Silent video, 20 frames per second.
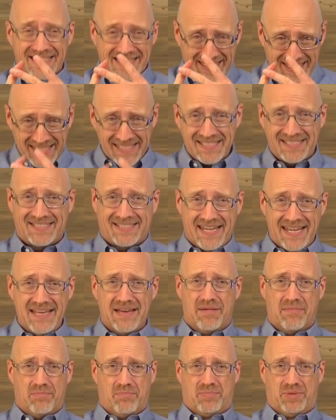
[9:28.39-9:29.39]

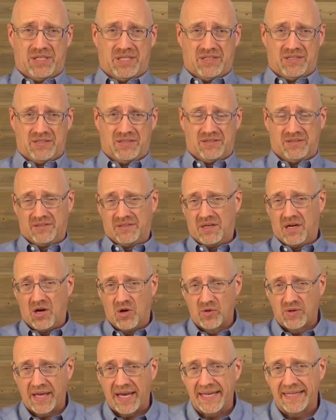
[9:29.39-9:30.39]
contempt.
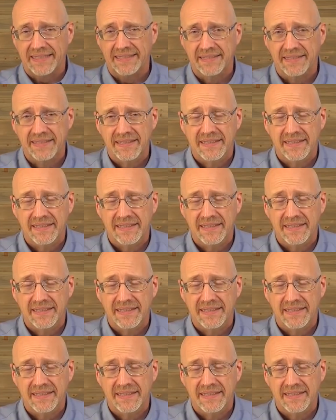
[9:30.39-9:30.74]
Okay.